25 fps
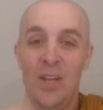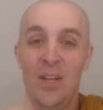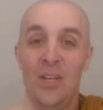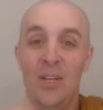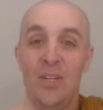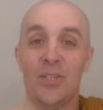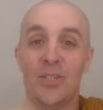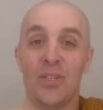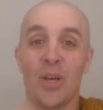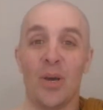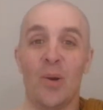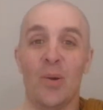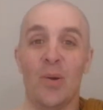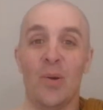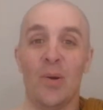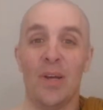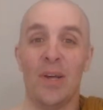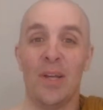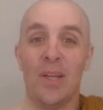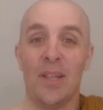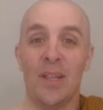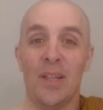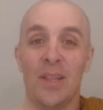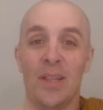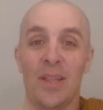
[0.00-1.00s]
So
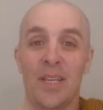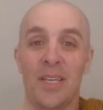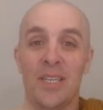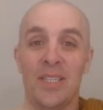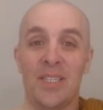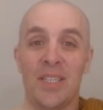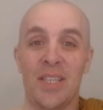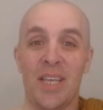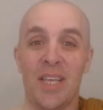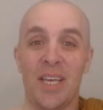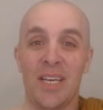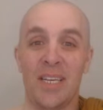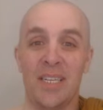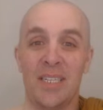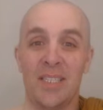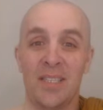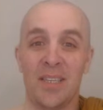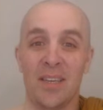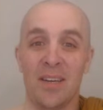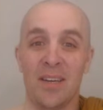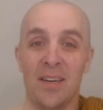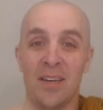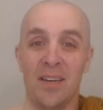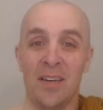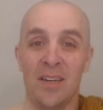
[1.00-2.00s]
these things
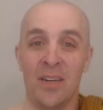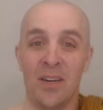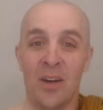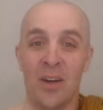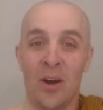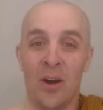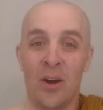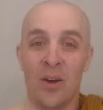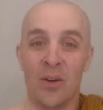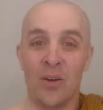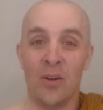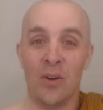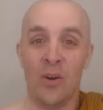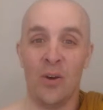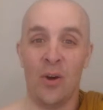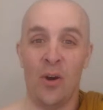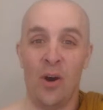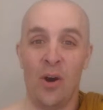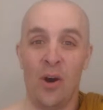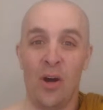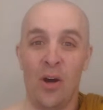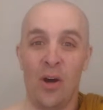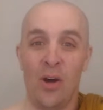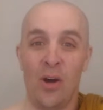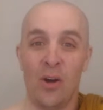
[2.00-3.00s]
are
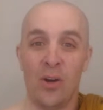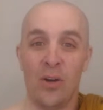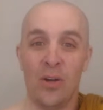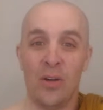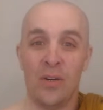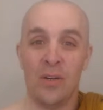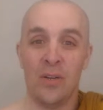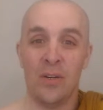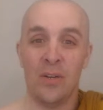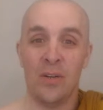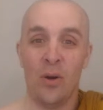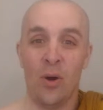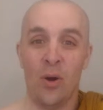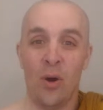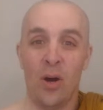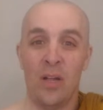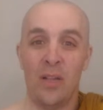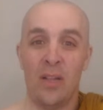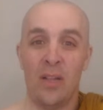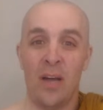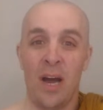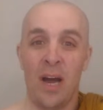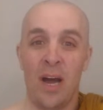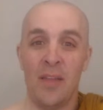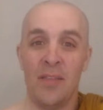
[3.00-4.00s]

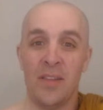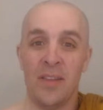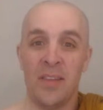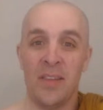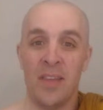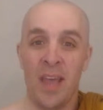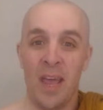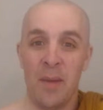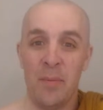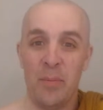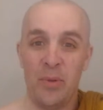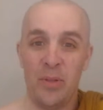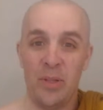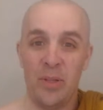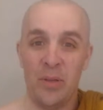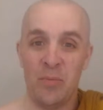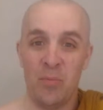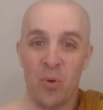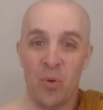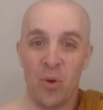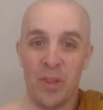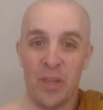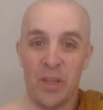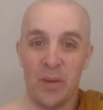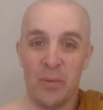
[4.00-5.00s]
all on the table and
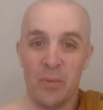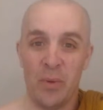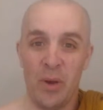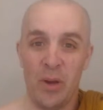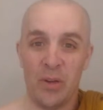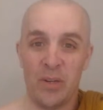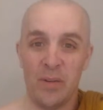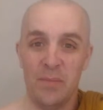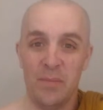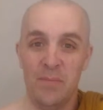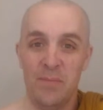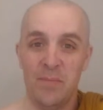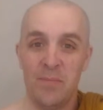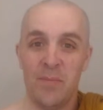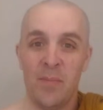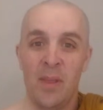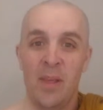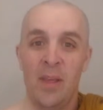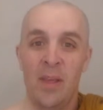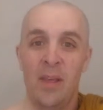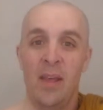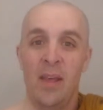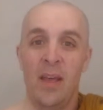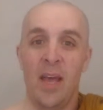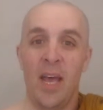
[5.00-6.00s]
more than welcome.
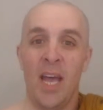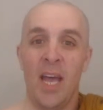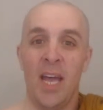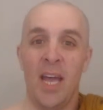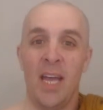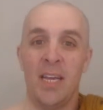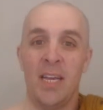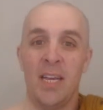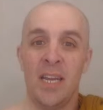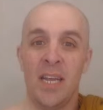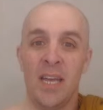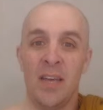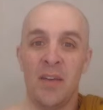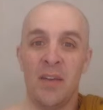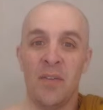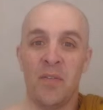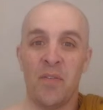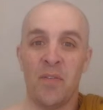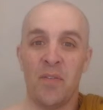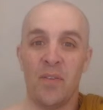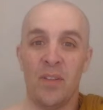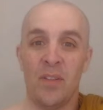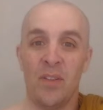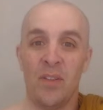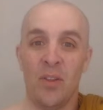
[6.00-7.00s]
And
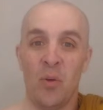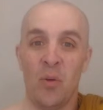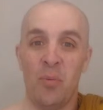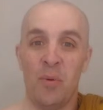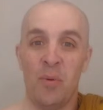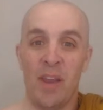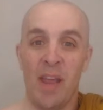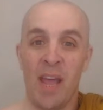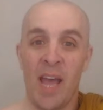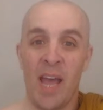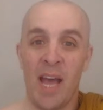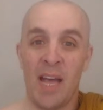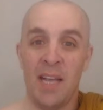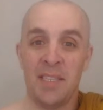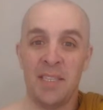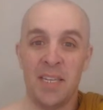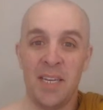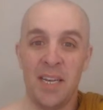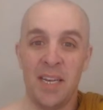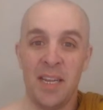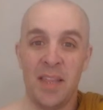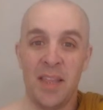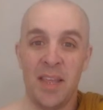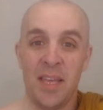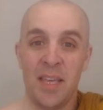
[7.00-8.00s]
if nobody has
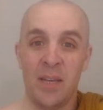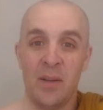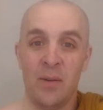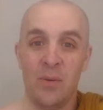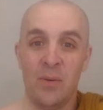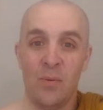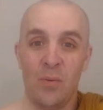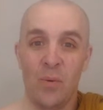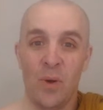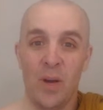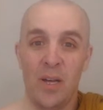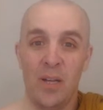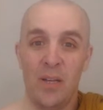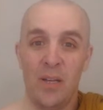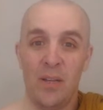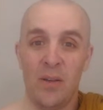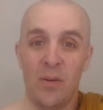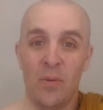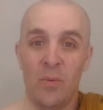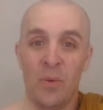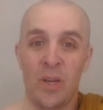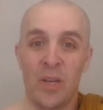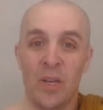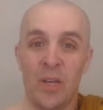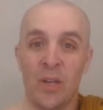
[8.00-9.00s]
anything, well,
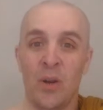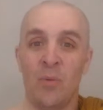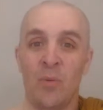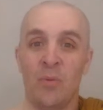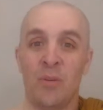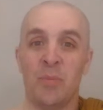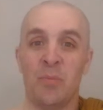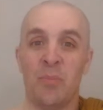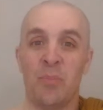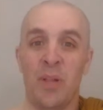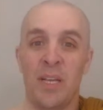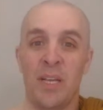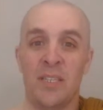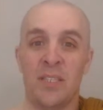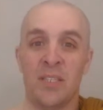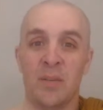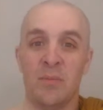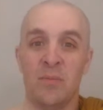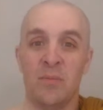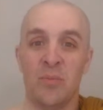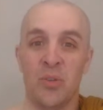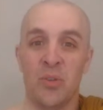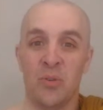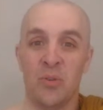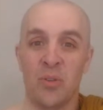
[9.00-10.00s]
we could always play
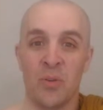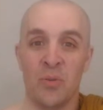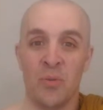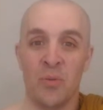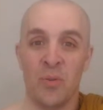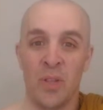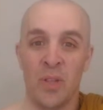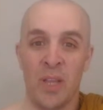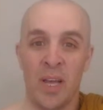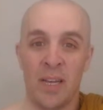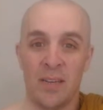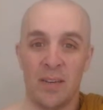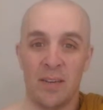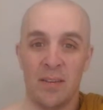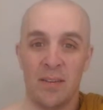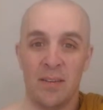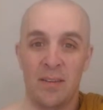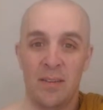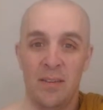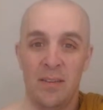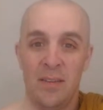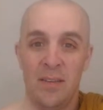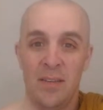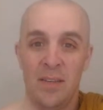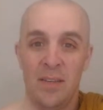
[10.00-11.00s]
some sutta roulette.
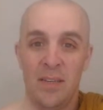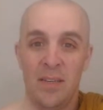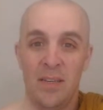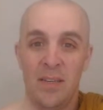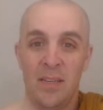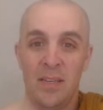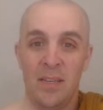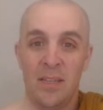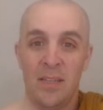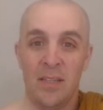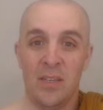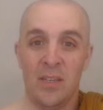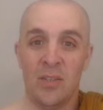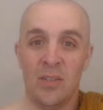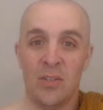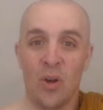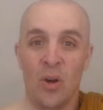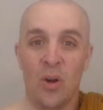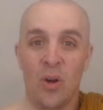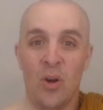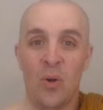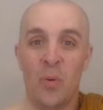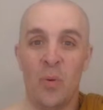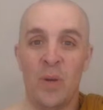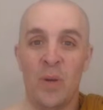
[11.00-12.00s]
There's
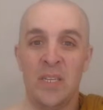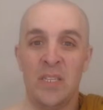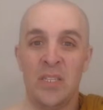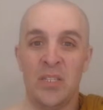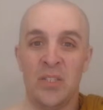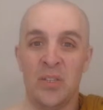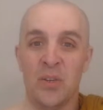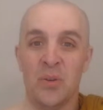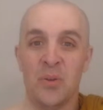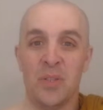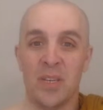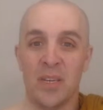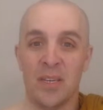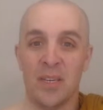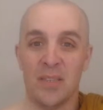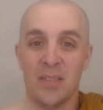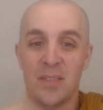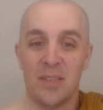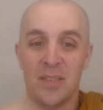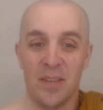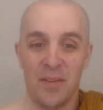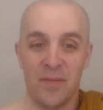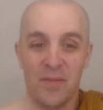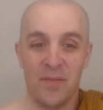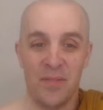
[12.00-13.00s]
always
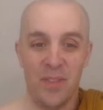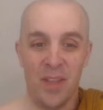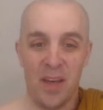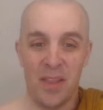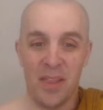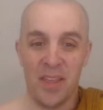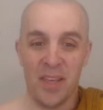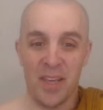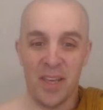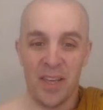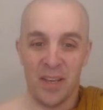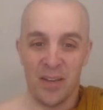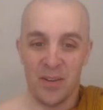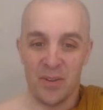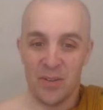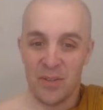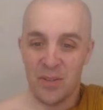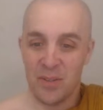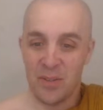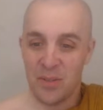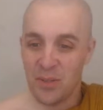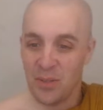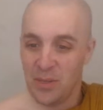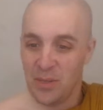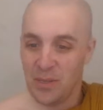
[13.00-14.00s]
suttas, if nothing
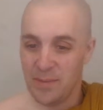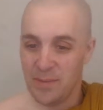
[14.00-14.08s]
else.